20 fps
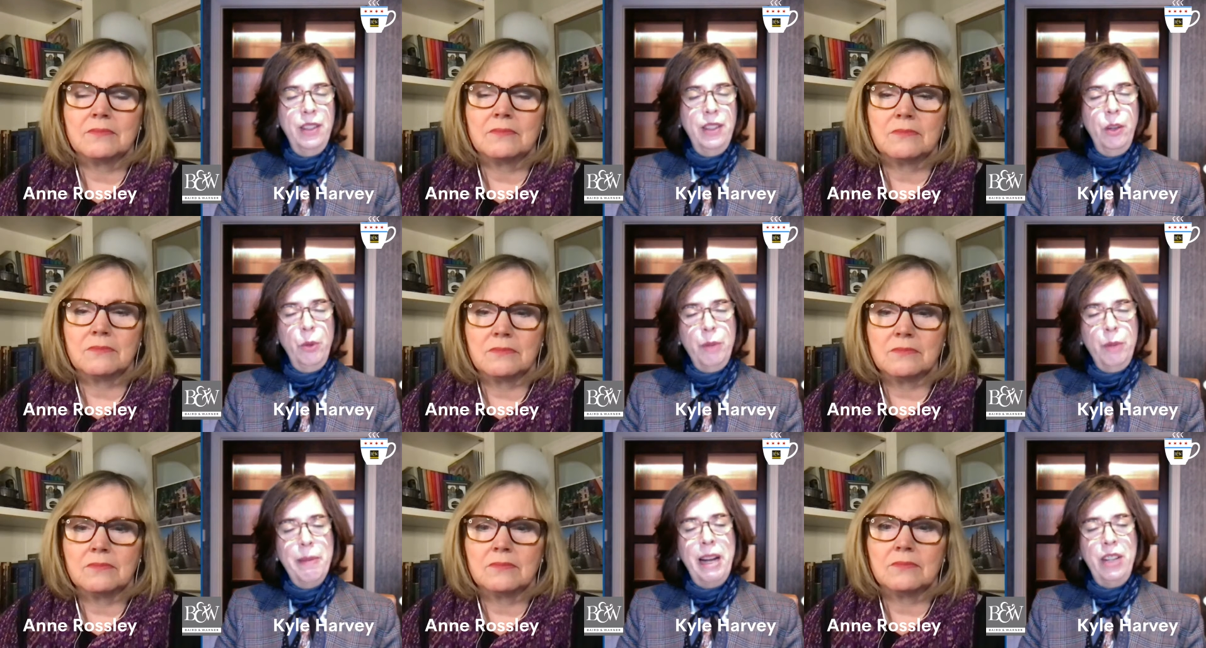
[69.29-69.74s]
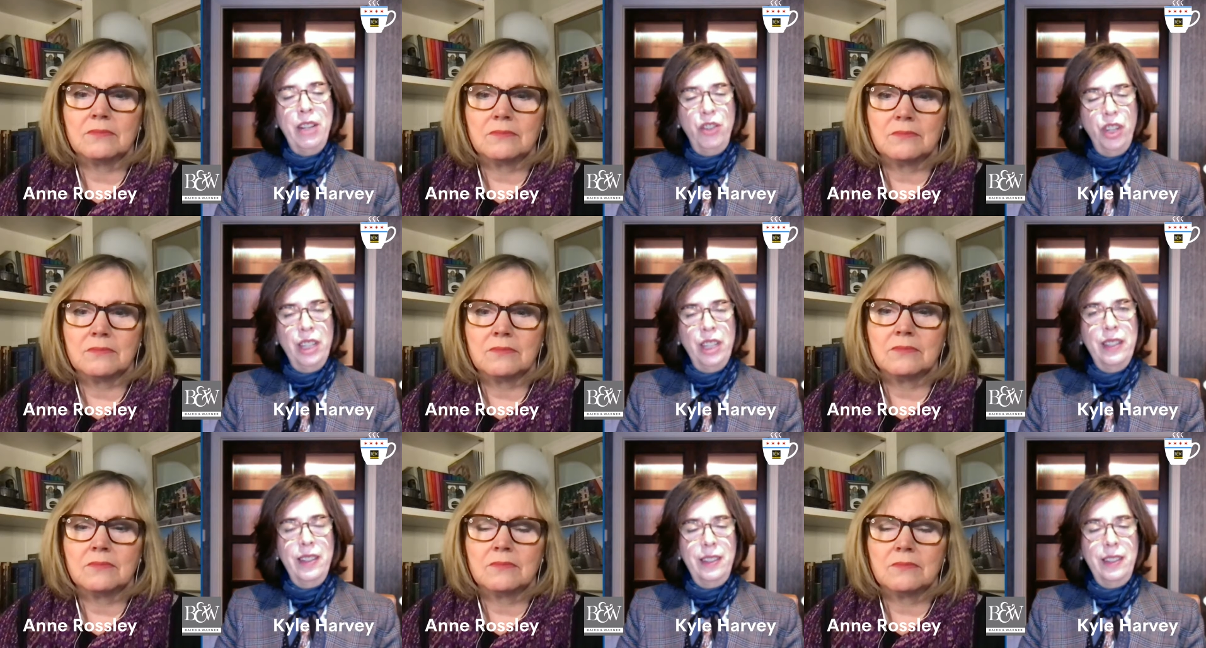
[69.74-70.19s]
Speaker 1: So we might
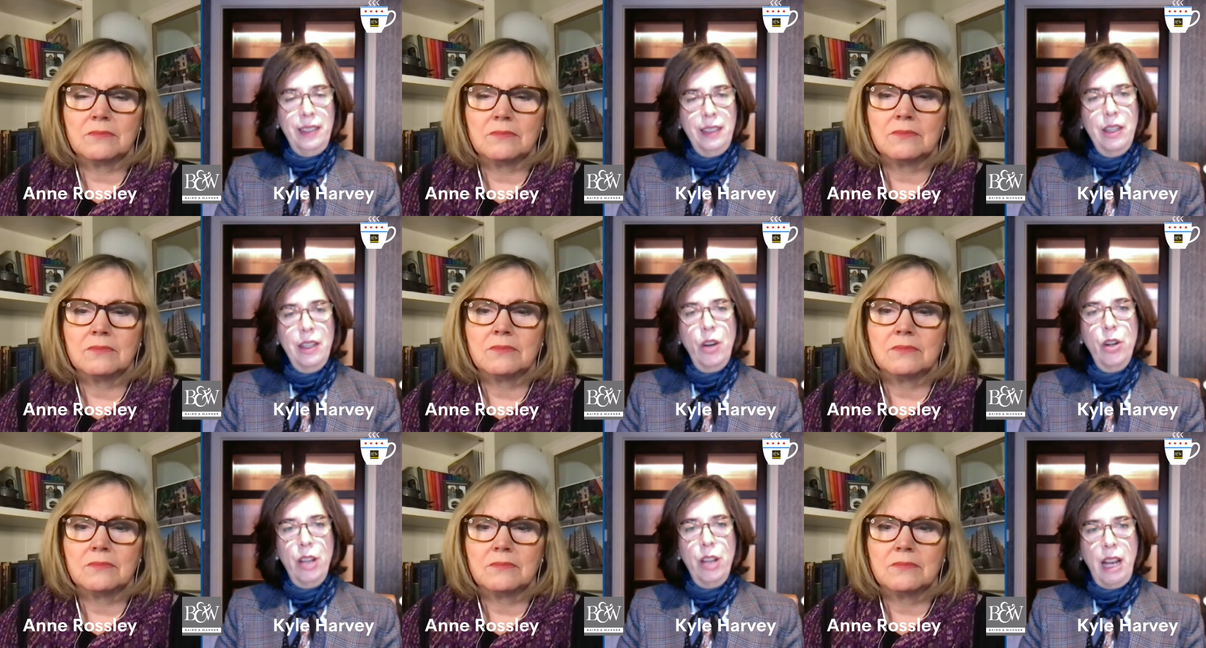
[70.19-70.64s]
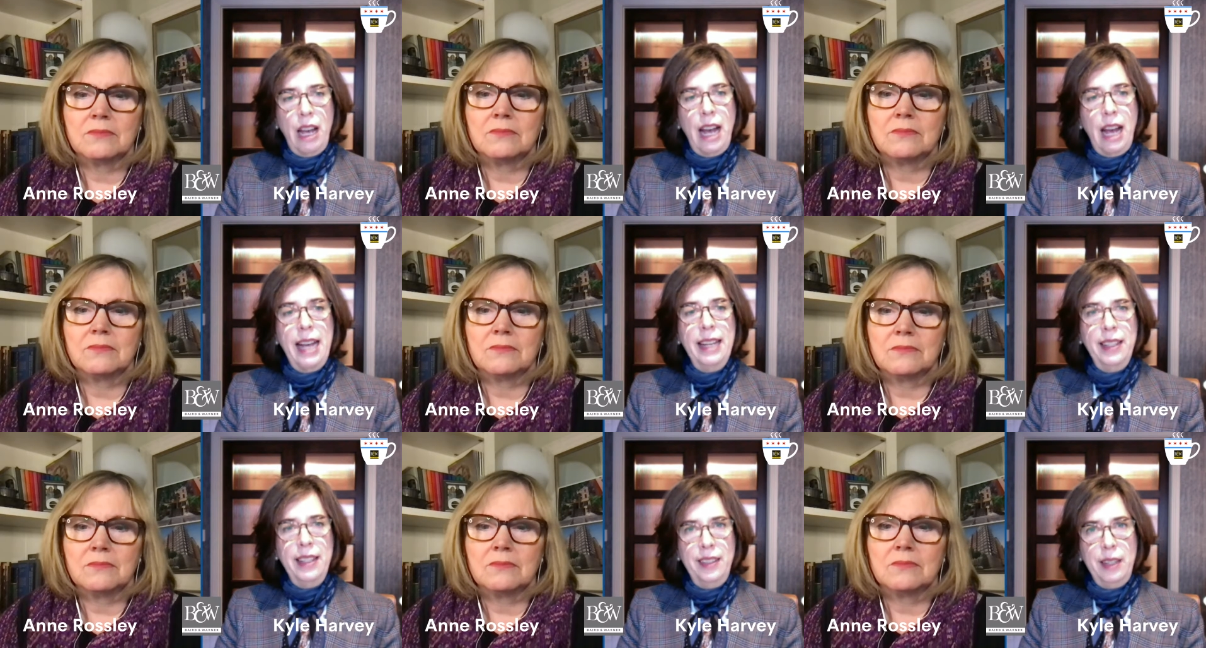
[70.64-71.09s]
just go to
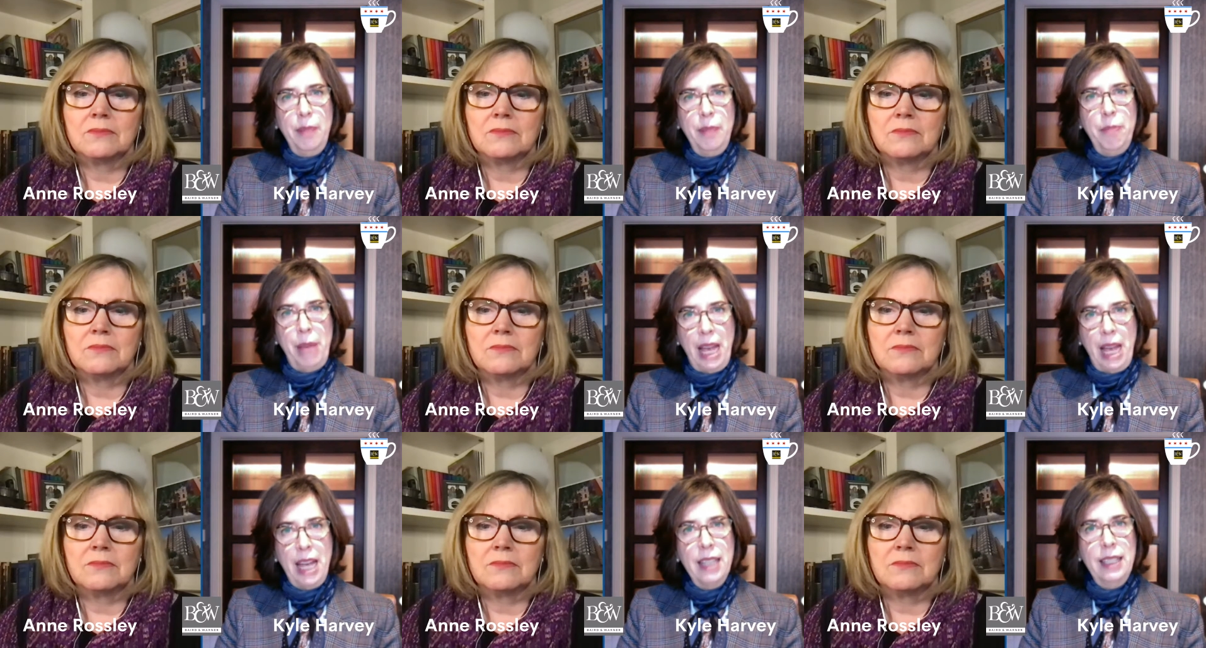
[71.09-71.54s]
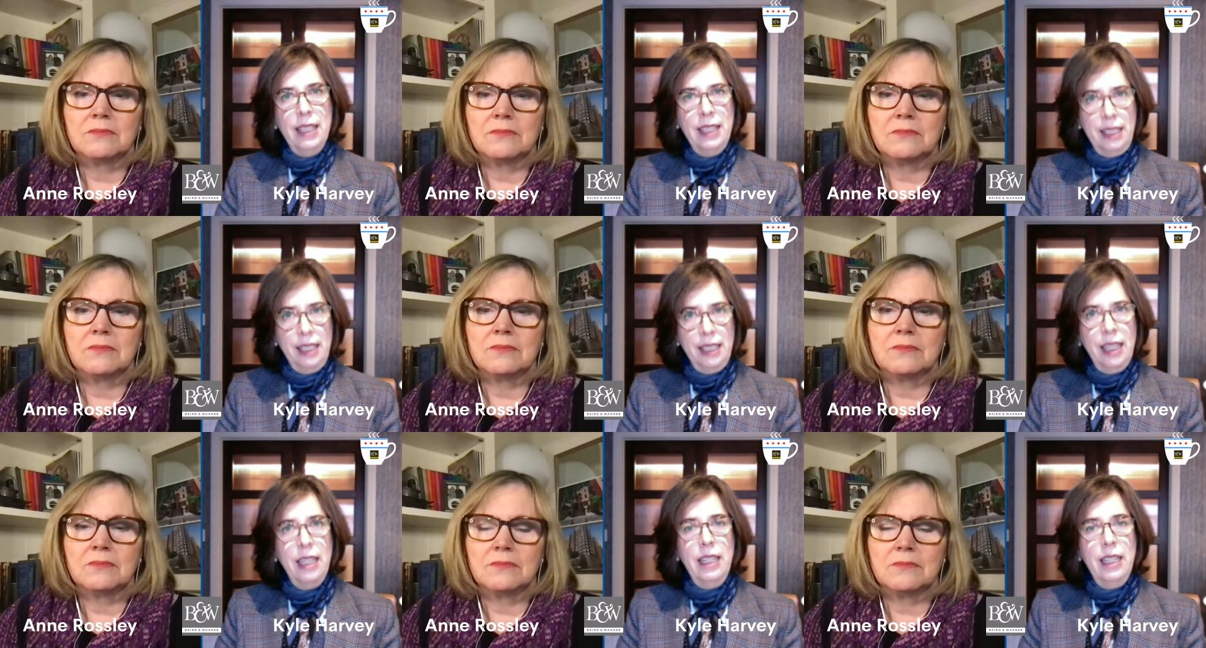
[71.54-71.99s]
highest and
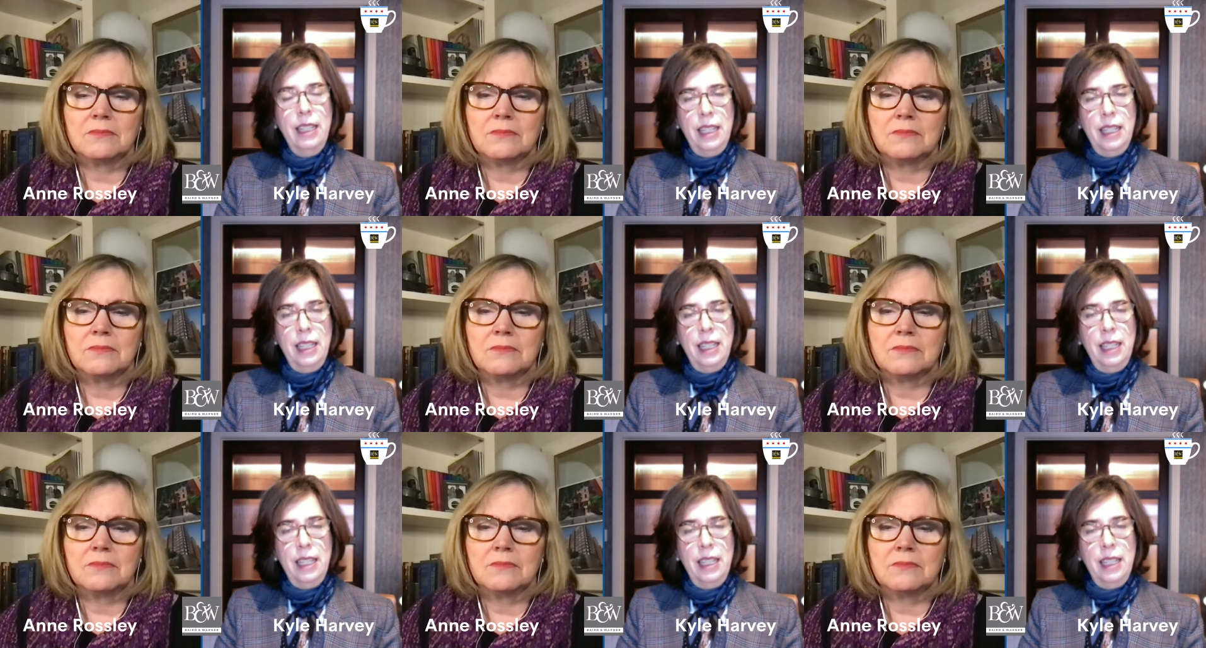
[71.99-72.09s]
best.